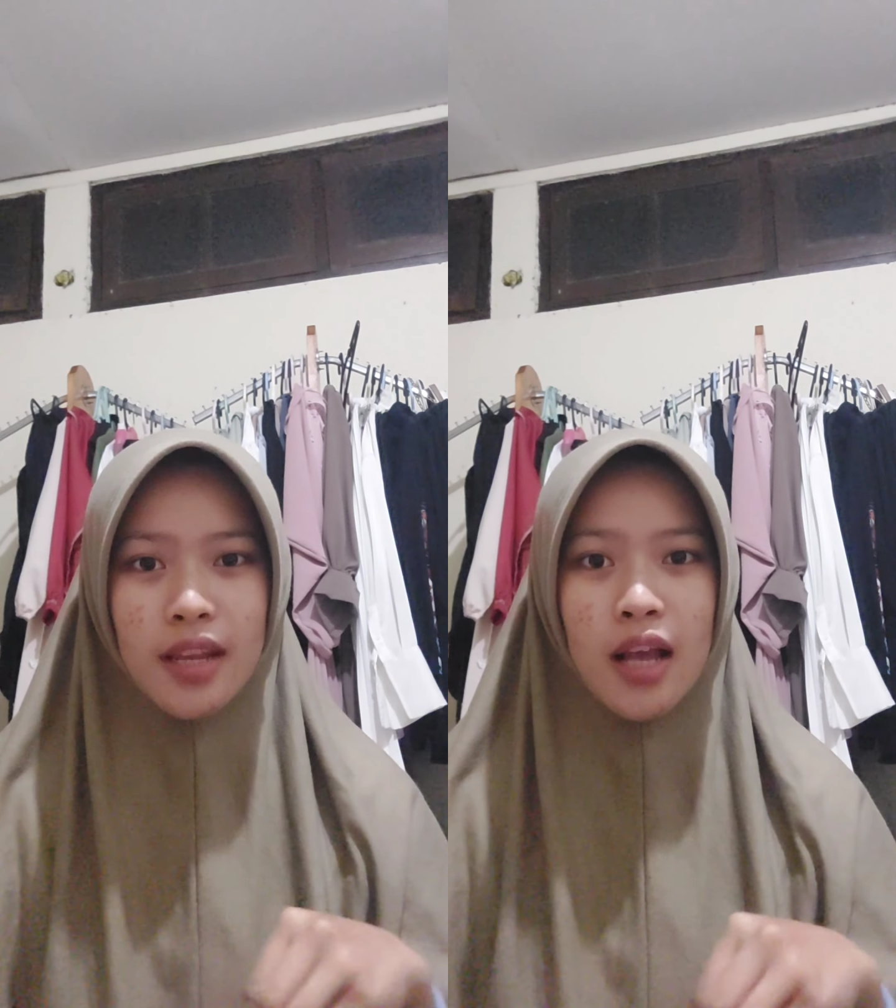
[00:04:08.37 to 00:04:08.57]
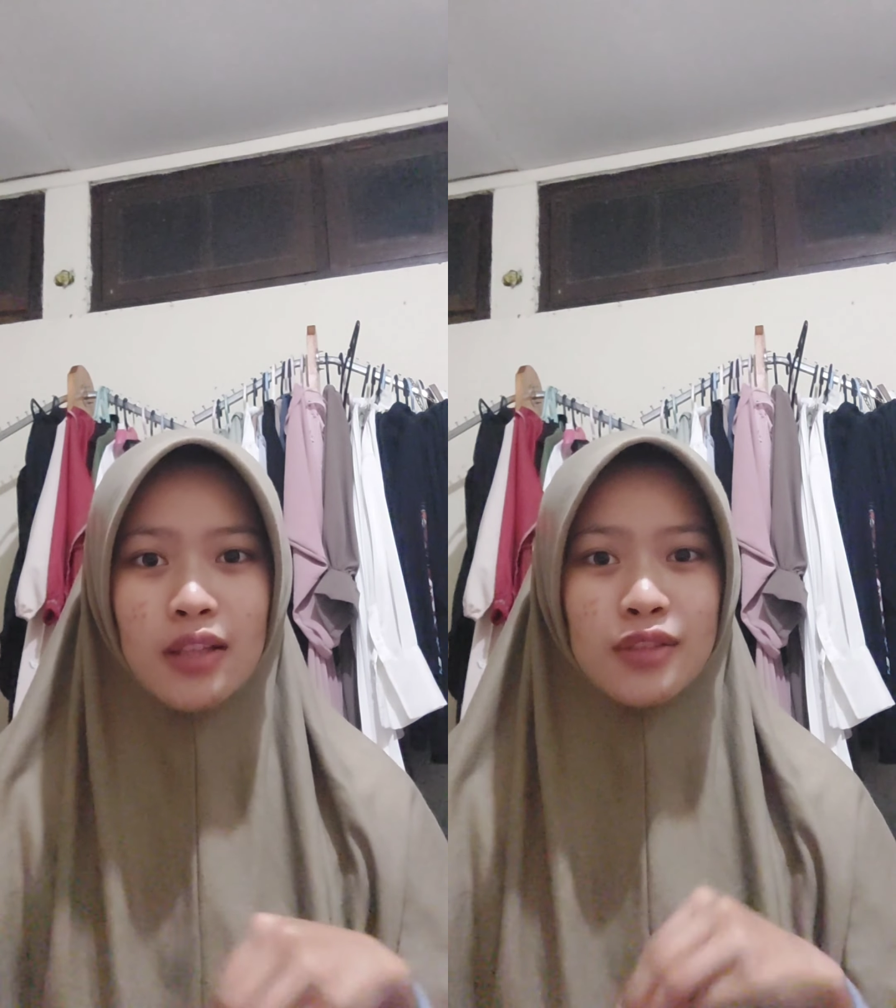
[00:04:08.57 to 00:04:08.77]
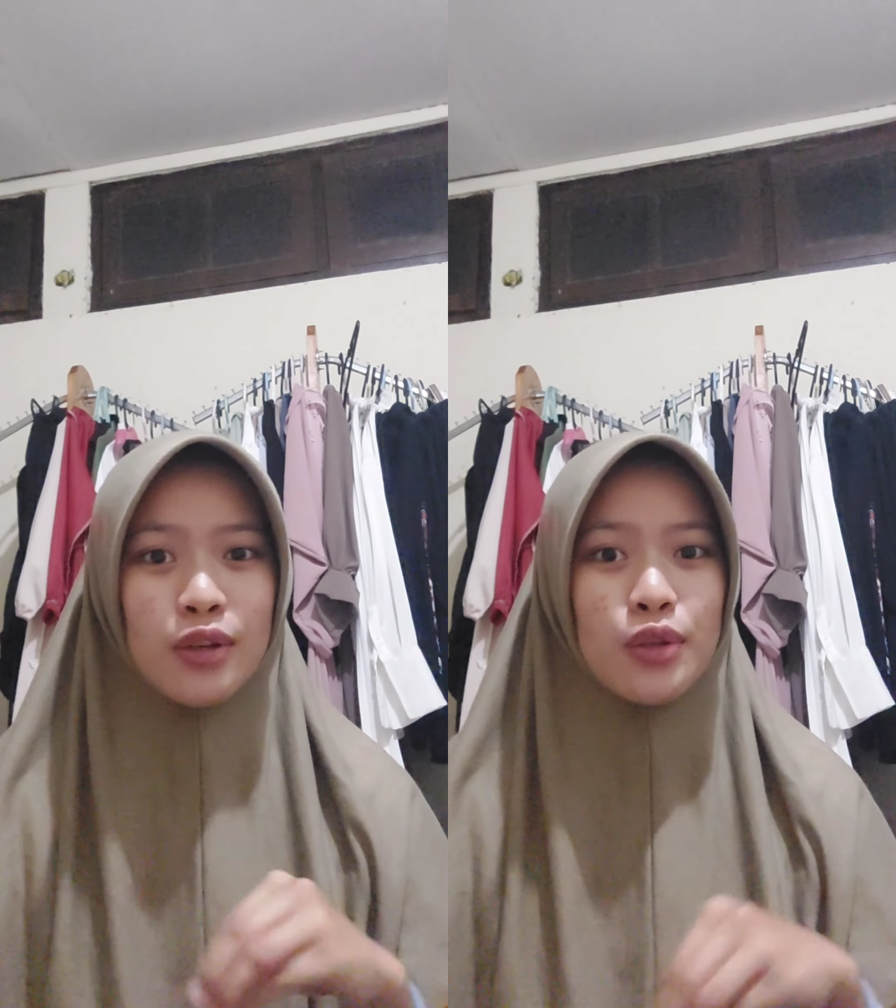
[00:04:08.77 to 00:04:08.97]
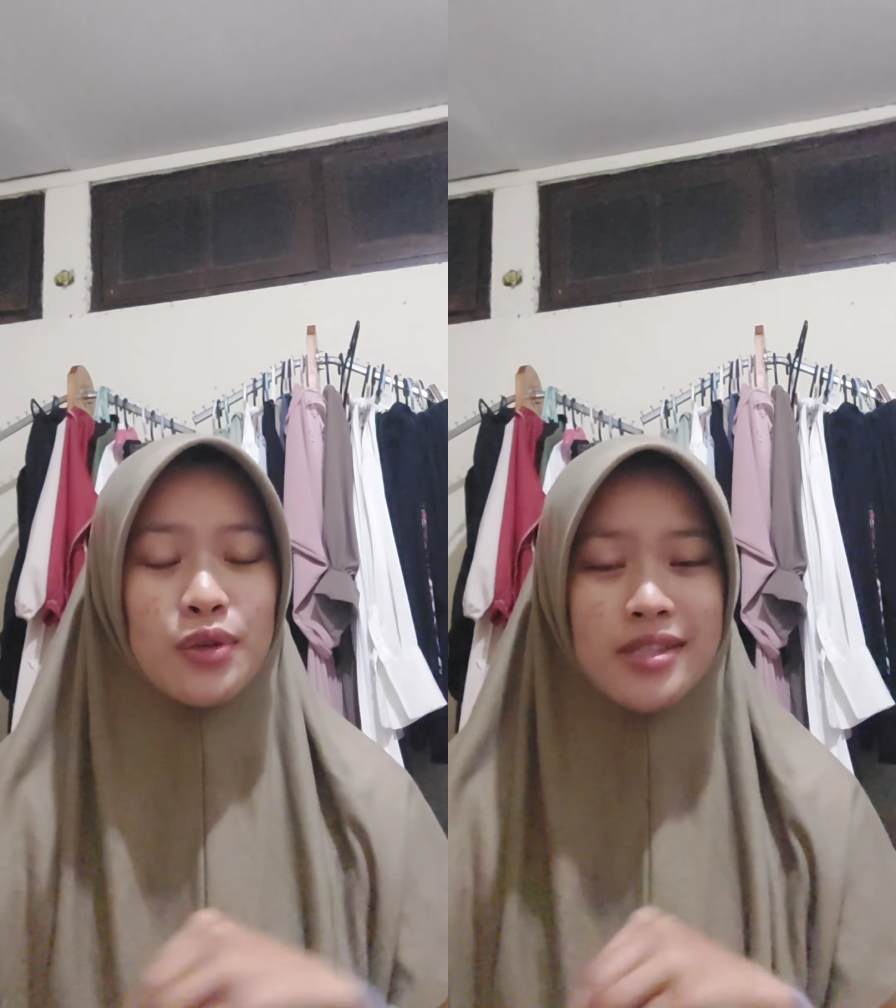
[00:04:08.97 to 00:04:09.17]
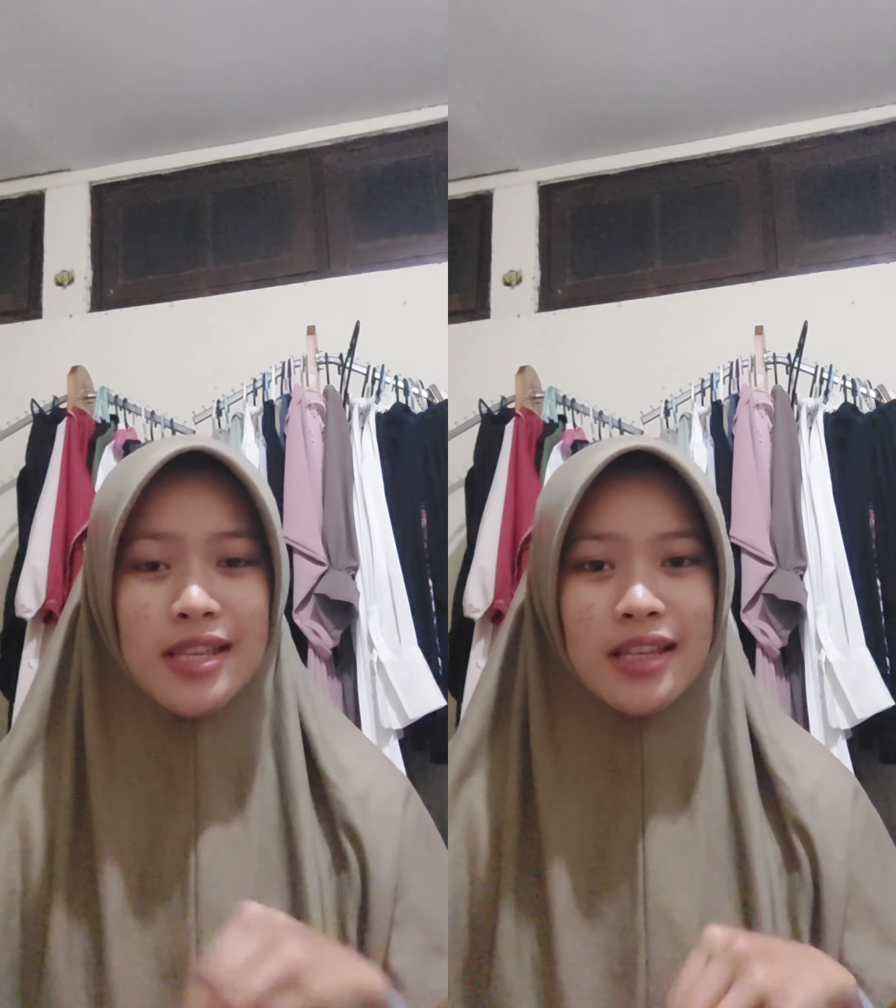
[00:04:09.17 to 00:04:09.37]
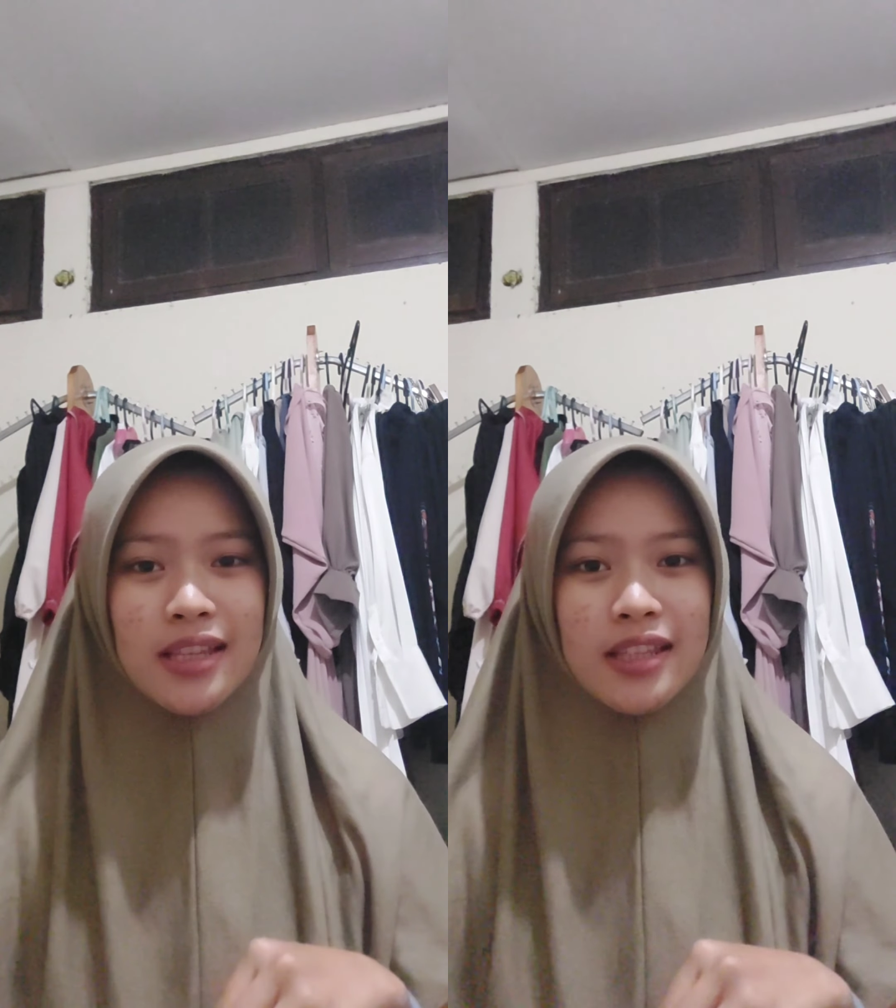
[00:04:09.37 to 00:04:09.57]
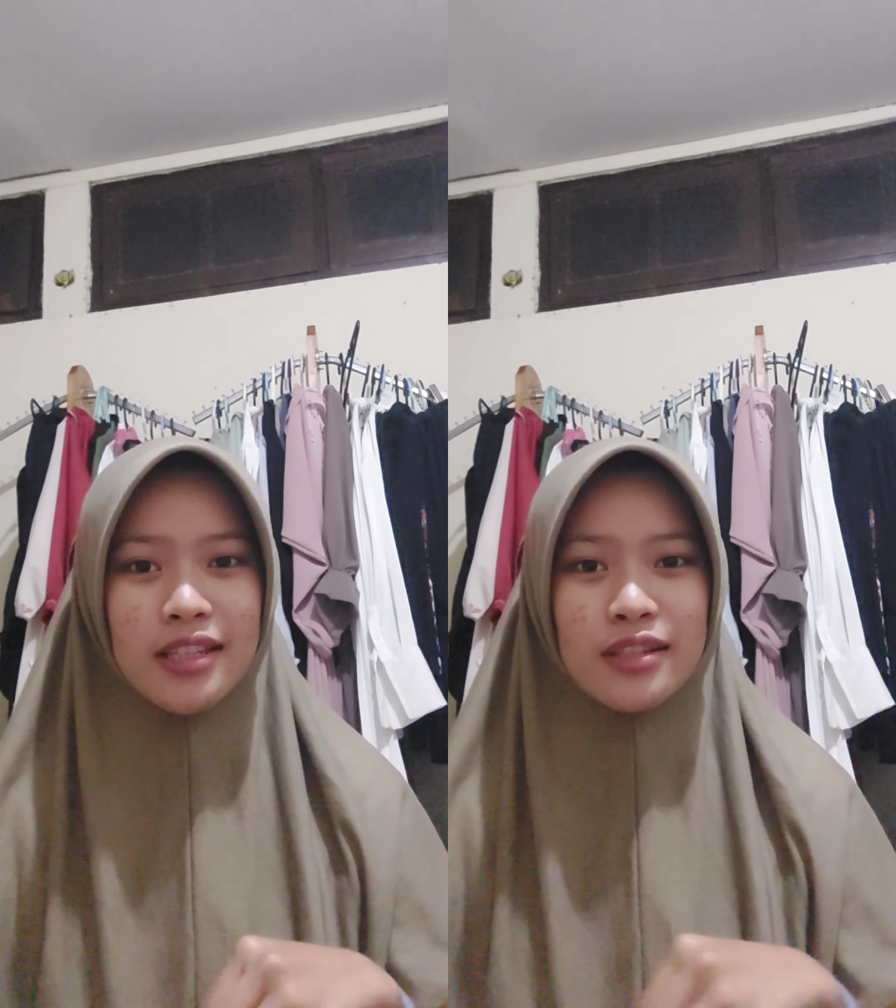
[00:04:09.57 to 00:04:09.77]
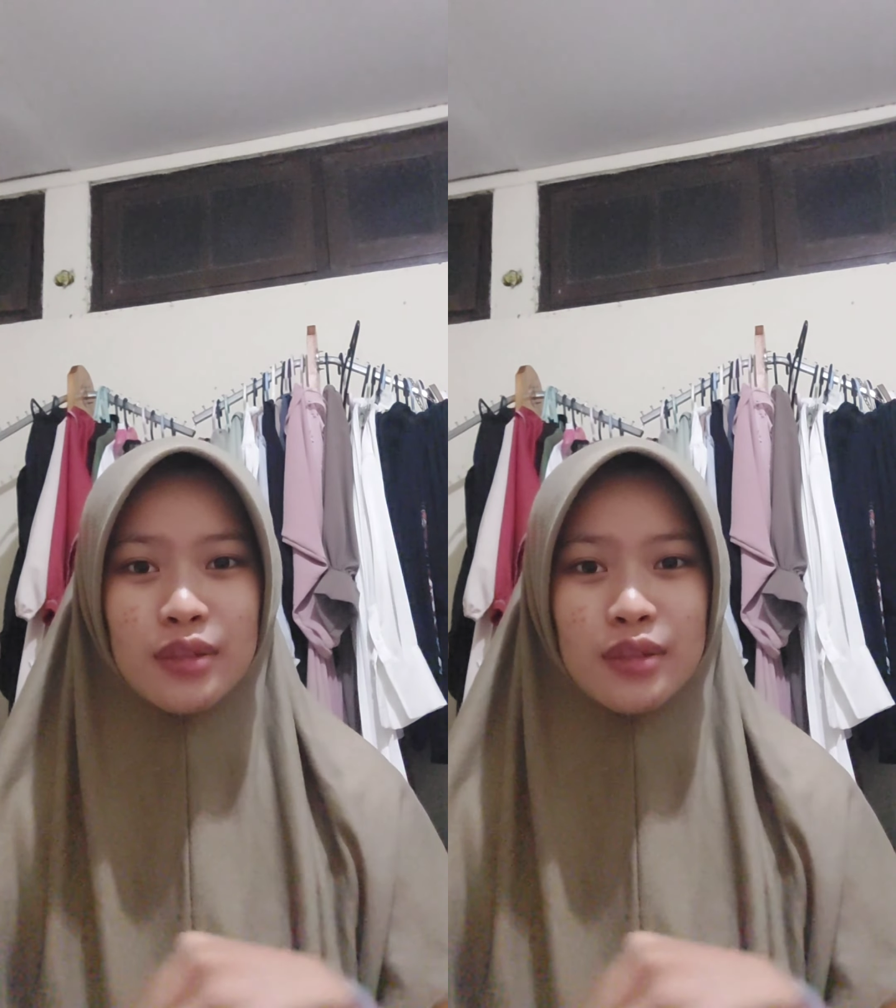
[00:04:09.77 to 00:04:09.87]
also using the